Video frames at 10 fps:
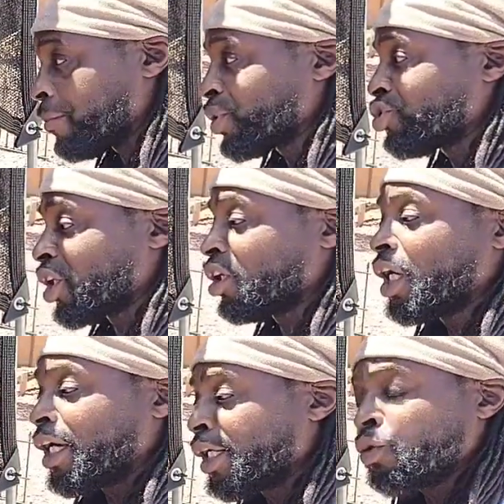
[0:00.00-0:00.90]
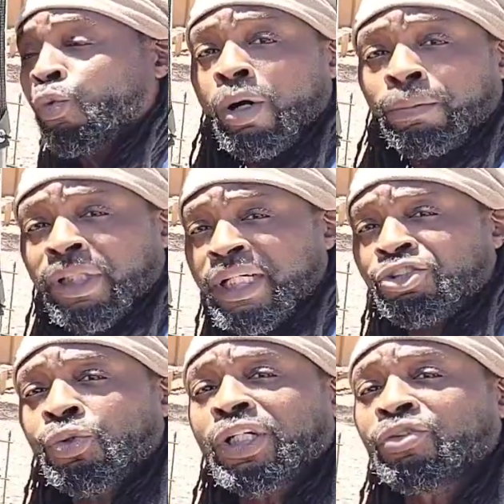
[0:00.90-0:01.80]
temperature and what
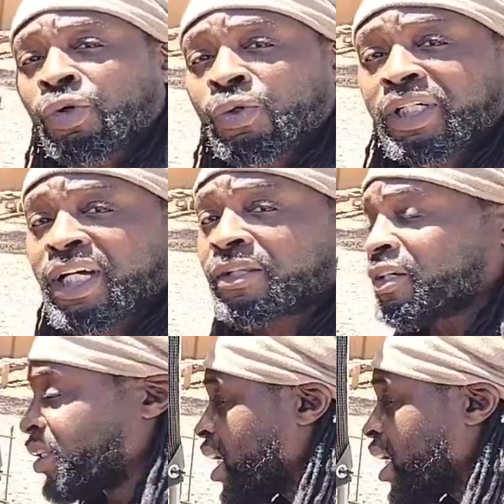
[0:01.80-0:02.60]
plants you can grow together.